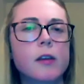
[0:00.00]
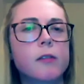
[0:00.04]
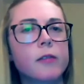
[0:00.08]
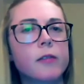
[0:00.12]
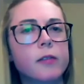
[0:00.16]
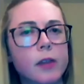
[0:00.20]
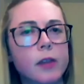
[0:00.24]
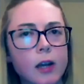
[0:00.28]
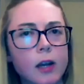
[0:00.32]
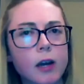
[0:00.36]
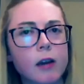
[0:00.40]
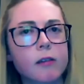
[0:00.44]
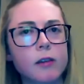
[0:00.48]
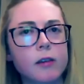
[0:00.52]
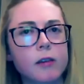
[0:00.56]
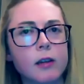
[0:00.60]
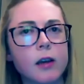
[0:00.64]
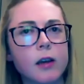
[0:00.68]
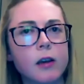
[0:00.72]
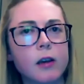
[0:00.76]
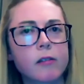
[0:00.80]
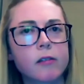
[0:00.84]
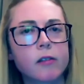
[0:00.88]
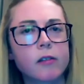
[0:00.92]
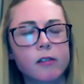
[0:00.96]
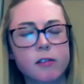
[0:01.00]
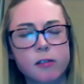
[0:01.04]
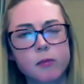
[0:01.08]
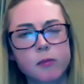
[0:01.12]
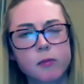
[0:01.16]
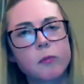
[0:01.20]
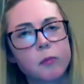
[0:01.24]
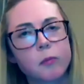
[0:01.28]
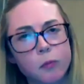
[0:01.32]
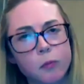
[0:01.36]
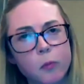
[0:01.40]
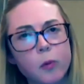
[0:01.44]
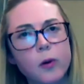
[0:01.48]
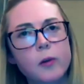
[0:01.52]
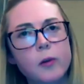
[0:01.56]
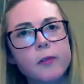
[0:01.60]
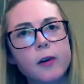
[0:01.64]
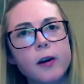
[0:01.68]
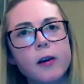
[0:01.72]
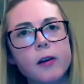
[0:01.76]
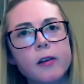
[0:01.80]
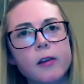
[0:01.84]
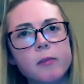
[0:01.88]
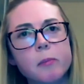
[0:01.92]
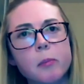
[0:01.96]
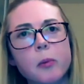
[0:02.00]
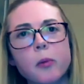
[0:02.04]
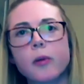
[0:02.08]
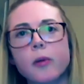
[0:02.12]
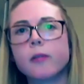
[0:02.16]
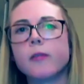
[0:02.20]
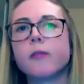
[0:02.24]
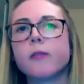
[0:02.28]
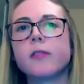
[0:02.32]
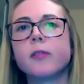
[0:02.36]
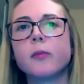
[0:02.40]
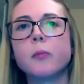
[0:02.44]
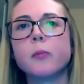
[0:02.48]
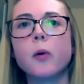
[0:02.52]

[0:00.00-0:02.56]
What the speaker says: given that actually nationalists were very supportive of